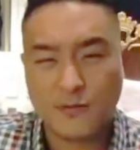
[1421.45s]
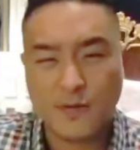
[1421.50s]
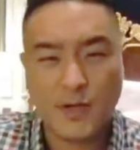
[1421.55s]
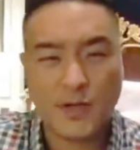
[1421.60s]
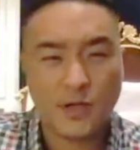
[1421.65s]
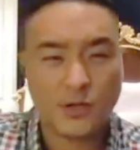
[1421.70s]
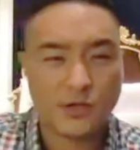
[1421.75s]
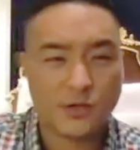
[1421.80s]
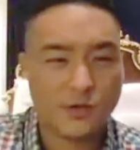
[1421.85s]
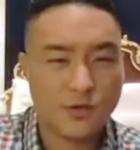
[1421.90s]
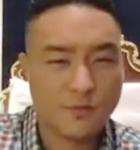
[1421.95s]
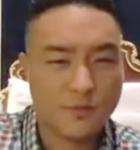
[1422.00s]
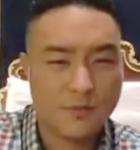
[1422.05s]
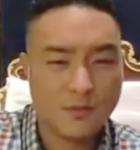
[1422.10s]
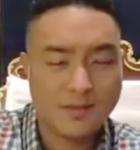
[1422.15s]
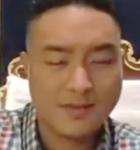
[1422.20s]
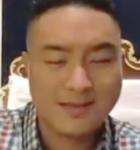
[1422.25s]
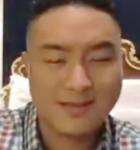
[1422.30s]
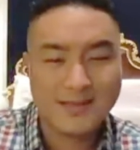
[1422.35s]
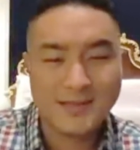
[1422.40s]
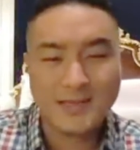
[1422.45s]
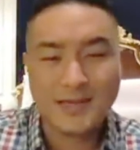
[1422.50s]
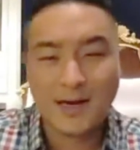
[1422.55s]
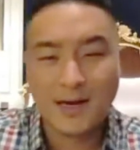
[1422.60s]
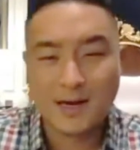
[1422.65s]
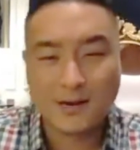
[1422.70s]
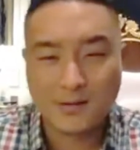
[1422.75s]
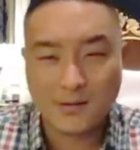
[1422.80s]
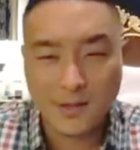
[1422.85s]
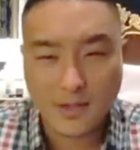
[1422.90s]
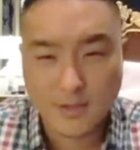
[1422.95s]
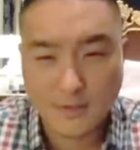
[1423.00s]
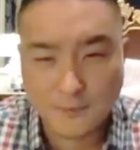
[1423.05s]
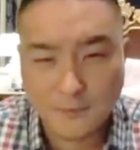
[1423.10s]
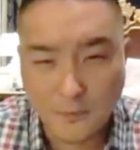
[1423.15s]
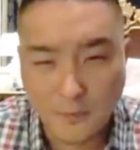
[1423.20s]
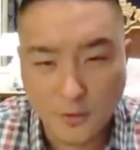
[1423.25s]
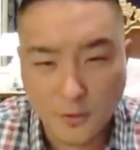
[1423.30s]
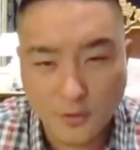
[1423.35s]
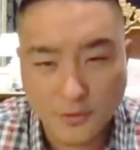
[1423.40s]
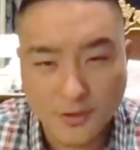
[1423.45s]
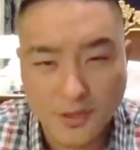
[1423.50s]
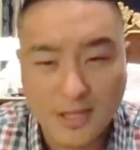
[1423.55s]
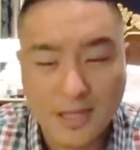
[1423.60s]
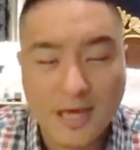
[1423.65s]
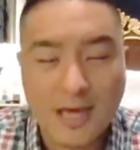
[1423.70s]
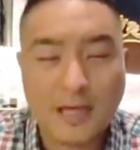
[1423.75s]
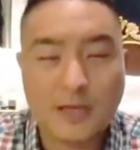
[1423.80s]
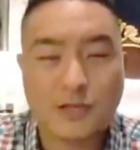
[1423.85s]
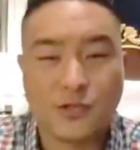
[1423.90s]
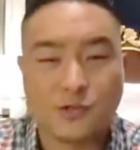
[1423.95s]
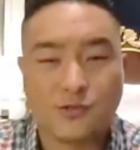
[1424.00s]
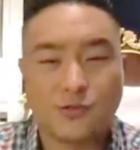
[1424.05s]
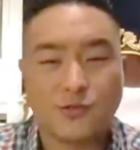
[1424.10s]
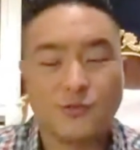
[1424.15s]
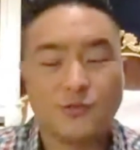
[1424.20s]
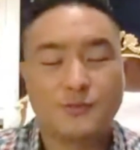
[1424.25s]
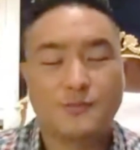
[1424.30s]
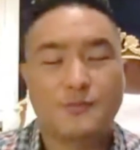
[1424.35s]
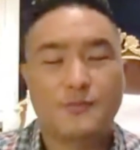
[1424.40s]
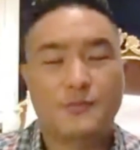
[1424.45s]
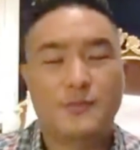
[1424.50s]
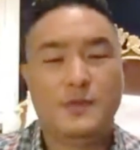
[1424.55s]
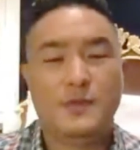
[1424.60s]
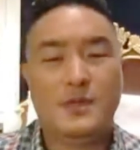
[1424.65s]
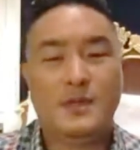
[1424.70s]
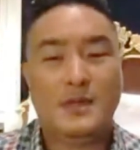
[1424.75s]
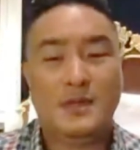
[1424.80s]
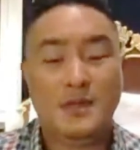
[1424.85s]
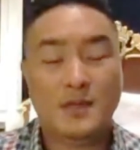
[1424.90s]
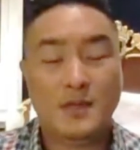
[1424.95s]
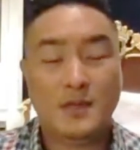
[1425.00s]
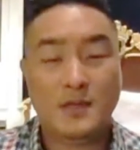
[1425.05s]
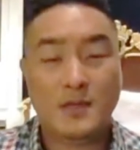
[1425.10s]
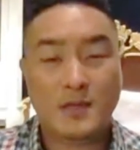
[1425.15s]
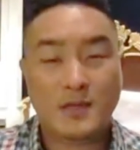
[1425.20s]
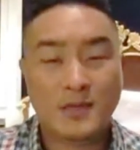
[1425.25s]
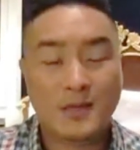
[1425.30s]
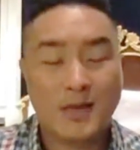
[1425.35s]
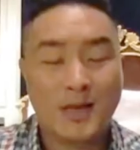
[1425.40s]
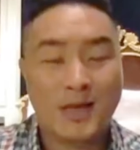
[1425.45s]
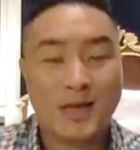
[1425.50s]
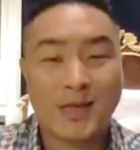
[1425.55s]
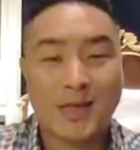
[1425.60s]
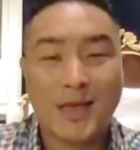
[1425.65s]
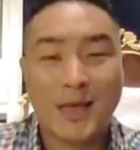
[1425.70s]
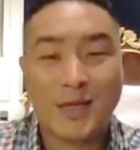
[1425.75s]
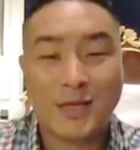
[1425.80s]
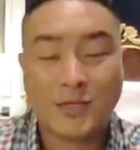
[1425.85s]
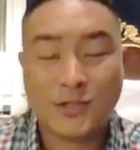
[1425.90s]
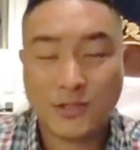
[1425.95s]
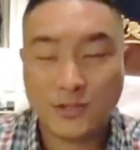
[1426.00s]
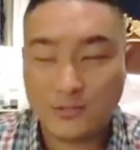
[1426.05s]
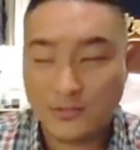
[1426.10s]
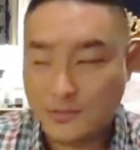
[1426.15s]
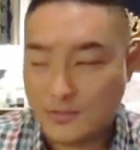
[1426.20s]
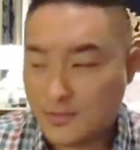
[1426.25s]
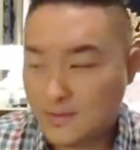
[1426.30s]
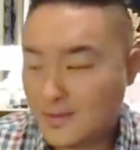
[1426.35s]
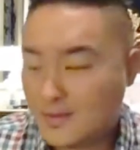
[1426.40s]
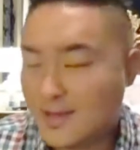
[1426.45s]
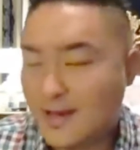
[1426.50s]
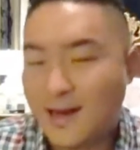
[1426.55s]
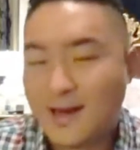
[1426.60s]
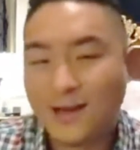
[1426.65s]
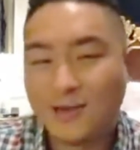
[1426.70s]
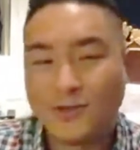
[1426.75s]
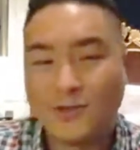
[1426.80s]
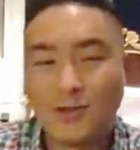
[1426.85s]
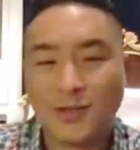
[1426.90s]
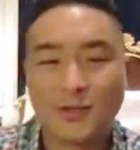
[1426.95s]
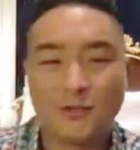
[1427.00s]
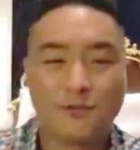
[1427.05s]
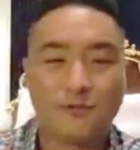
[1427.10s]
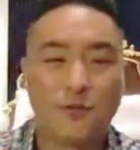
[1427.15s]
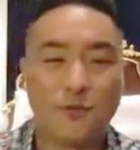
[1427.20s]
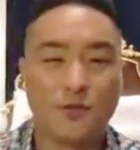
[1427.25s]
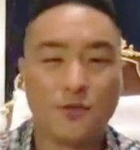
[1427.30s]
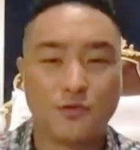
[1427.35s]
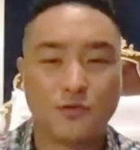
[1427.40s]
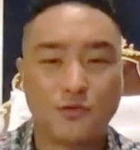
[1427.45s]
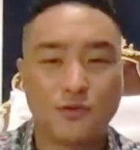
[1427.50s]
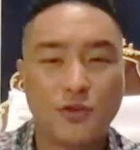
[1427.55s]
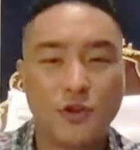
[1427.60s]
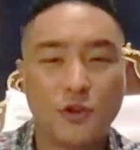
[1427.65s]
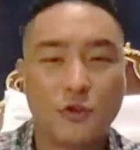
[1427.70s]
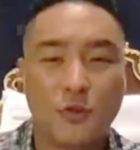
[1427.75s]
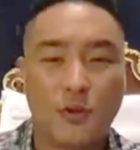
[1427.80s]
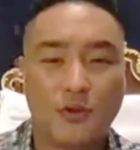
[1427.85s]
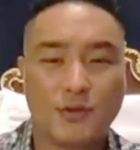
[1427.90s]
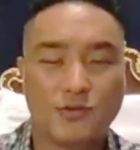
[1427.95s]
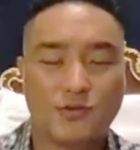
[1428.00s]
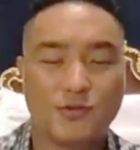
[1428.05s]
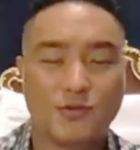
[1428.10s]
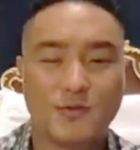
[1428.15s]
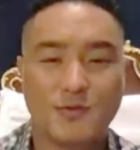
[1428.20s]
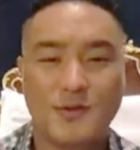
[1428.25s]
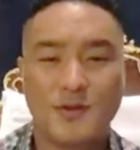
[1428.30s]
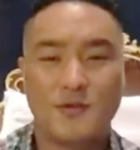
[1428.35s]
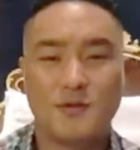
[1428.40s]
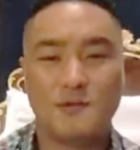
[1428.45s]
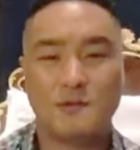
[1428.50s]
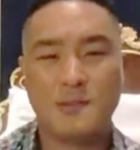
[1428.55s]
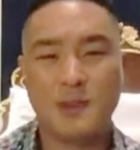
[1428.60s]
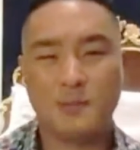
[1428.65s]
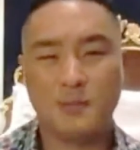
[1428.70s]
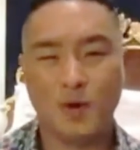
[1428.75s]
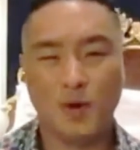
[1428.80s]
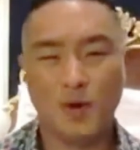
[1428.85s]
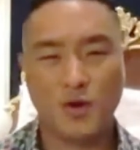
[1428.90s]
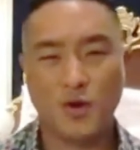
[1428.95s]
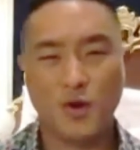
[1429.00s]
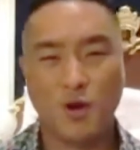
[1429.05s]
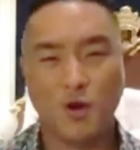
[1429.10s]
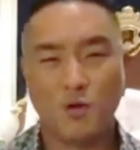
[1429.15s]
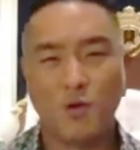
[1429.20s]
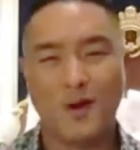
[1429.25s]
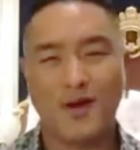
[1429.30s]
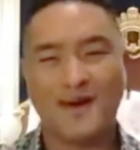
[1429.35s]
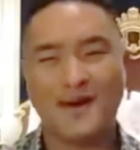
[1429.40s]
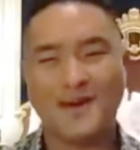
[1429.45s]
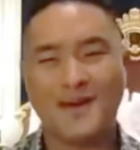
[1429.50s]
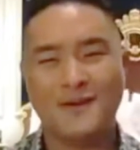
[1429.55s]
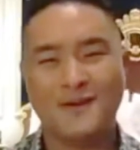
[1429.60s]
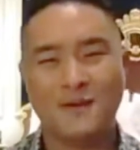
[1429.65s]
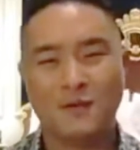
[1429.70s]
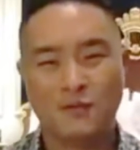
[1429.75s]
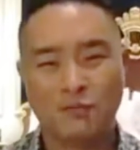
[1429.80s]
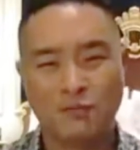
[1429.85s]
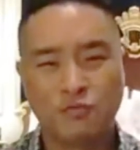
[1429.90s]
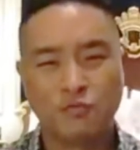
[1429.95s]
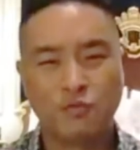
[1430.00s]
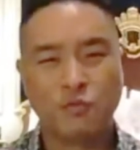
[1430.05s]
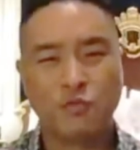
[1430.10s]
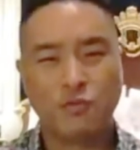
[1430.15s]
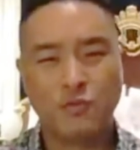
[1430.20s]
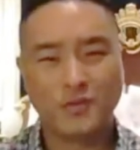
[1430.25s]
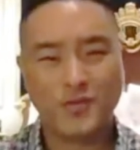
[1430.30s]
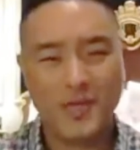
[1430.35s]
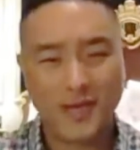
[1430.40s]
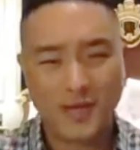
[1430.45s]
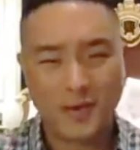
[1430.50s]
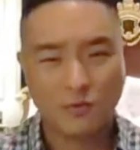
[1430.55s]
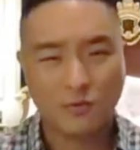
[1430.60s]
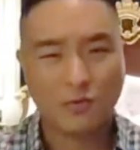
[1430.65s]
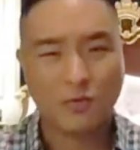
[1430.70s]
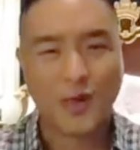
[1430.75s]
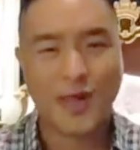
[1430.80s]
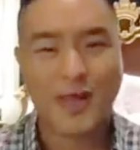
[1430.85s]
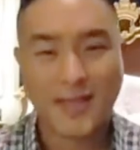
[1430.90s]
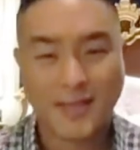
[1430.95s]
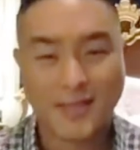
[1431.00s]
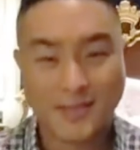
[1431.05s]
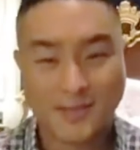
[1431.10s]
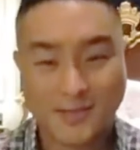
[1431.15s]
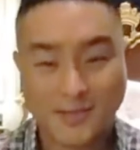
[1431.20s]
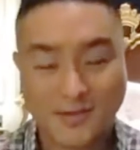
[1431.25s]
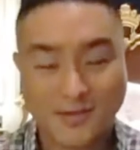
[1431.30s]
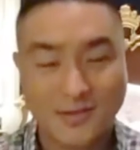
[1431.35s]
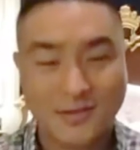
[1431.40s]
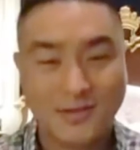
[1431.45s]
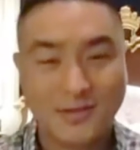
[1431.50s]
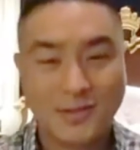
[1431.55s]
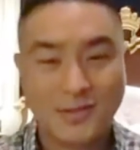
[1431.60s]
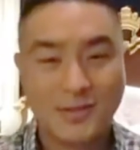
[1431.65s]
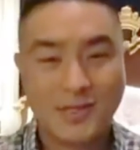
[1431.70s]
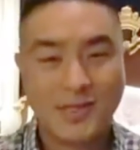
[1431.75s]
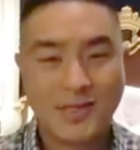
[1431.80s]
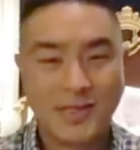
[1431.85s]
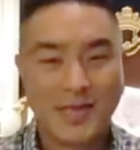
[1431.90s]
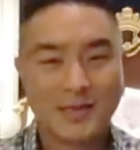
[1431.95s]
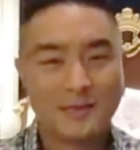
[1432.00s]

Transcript: drought is finished. God is looking for those Elijahs. Elishas. God is looking for those Noahs. Remember, Noah ruled and reigned.